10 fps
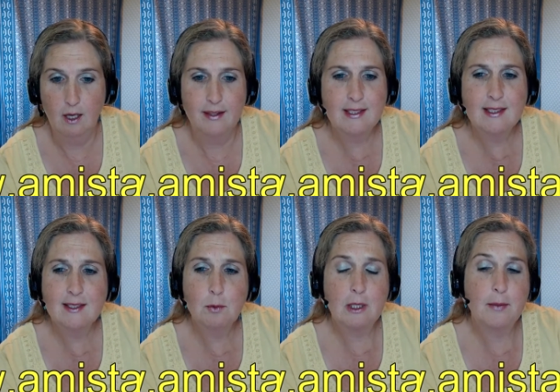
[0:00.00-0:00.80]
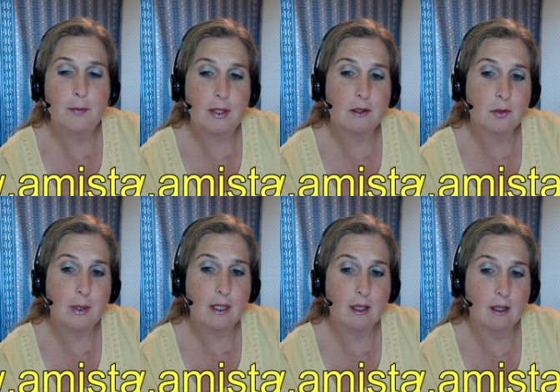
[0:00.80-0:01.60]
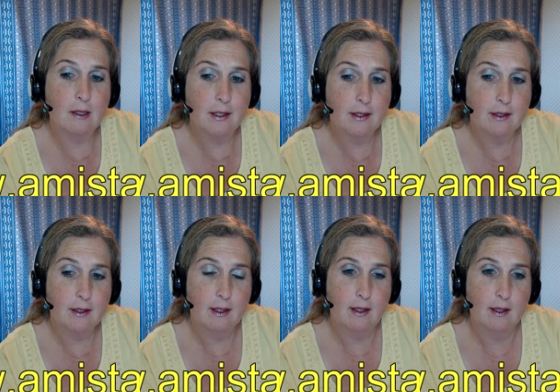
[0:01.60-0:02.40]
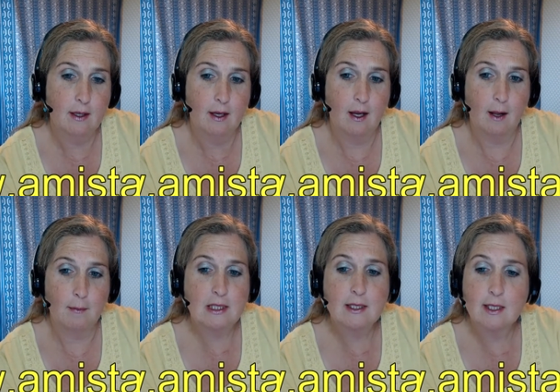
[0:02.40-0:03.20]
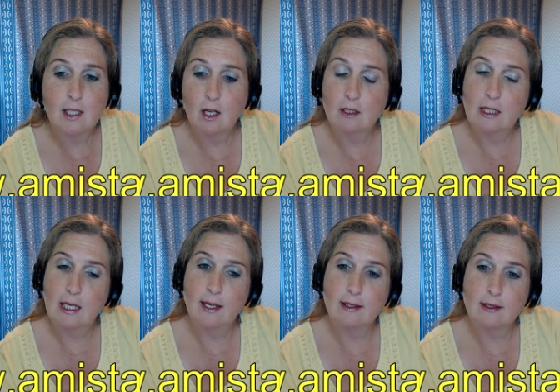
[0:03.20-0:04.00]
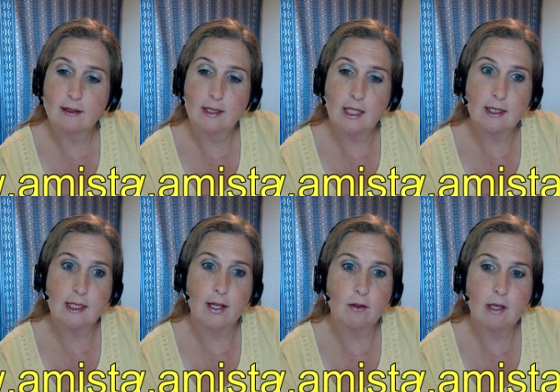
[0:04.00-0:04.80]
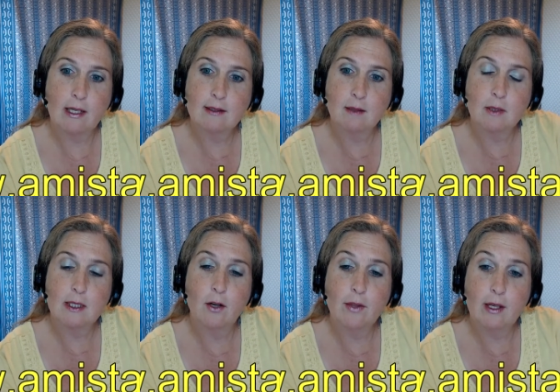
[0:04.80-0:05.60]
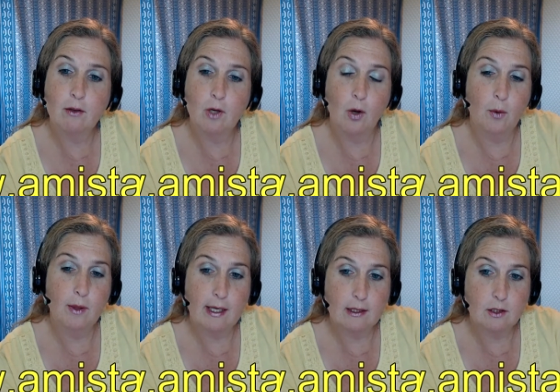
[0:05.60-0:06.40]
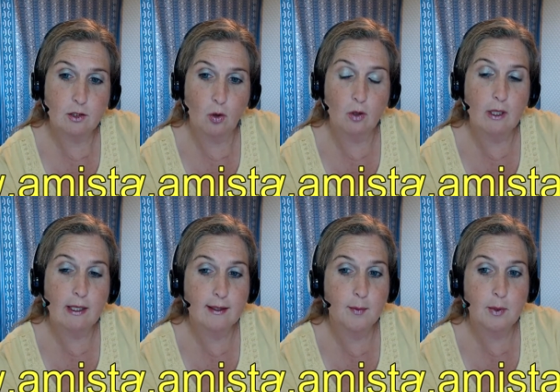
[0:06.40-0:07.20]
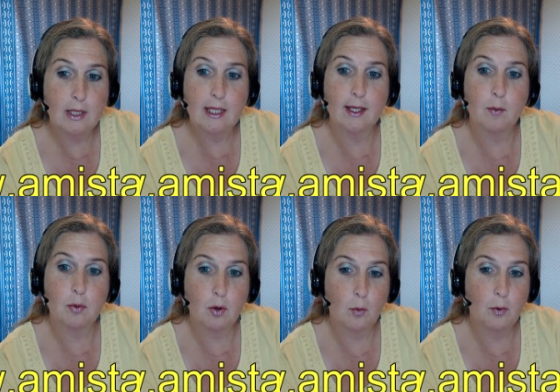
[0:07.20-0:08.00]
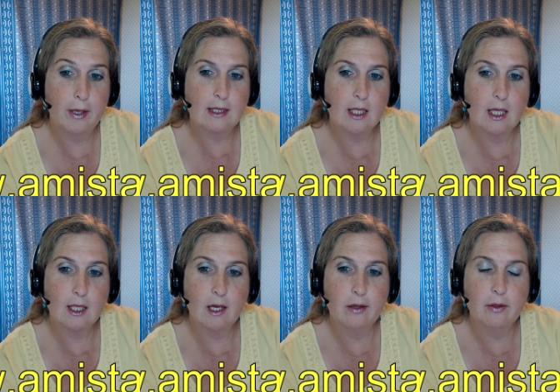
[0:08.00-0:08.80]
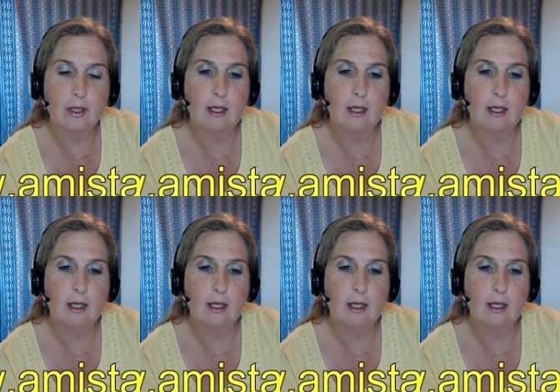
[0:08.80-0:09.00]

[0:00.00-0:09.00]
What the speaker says: This is a really bittersweet card. This is a card that says that you're letting something go that you know that is totally and completely appropriate to let go.